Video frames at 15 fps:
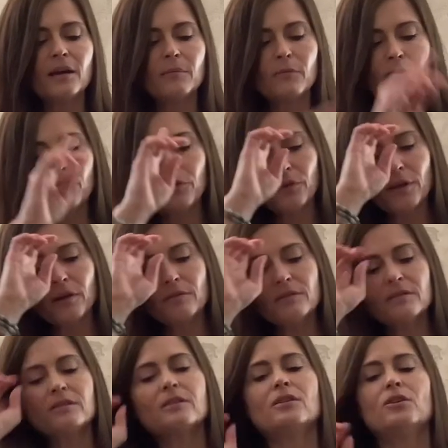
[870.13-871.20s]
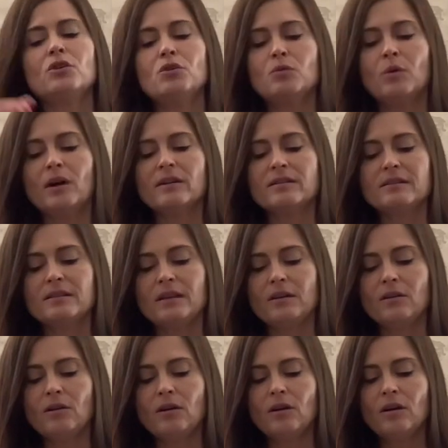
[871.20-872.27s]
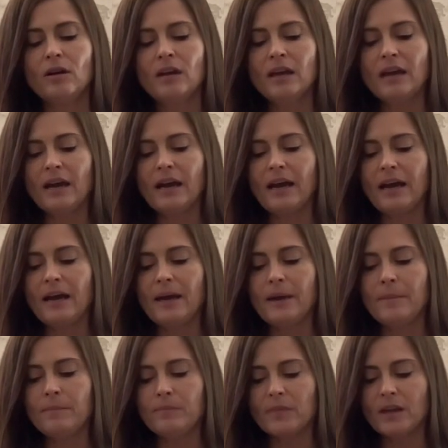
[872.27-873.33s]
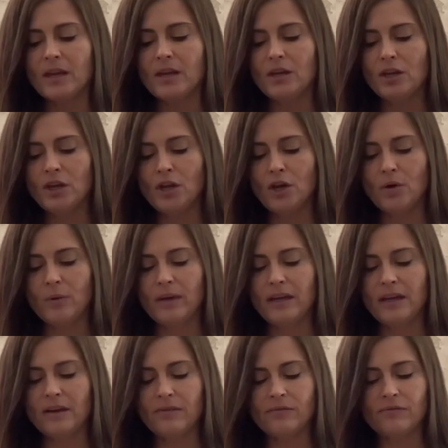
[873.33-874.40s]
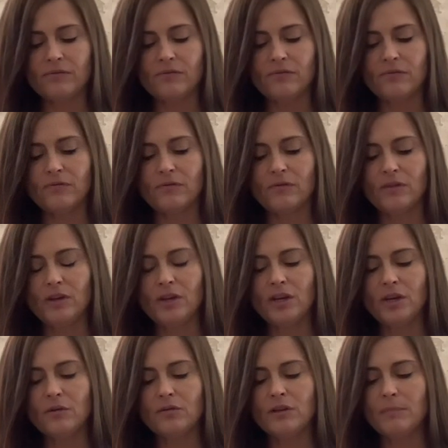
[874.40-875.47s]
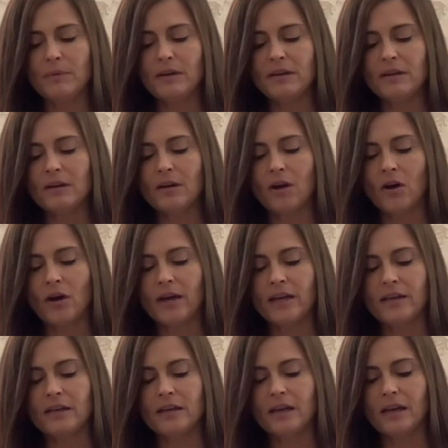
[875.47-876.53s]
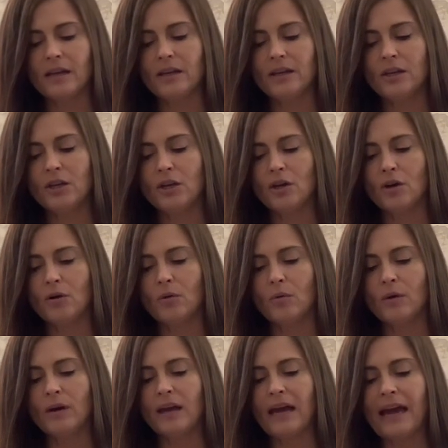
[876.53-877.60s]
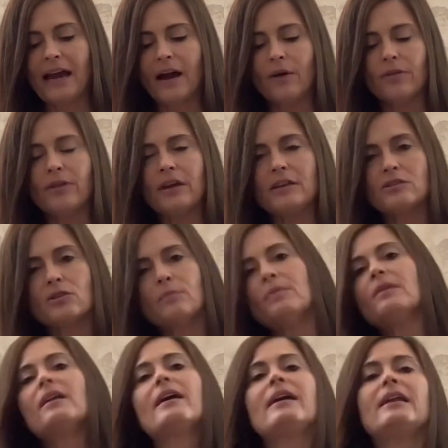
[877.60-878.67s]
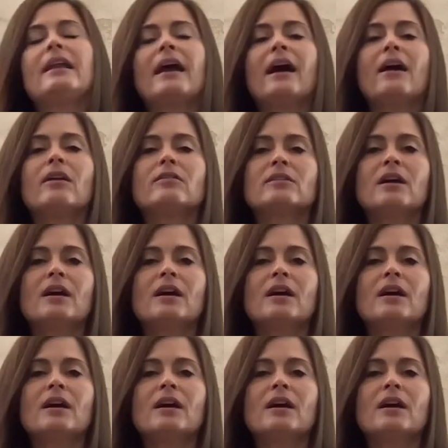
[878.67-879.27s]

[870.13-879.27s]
for those who are single, you know, if, you know, depending on, you know, how things are playing out,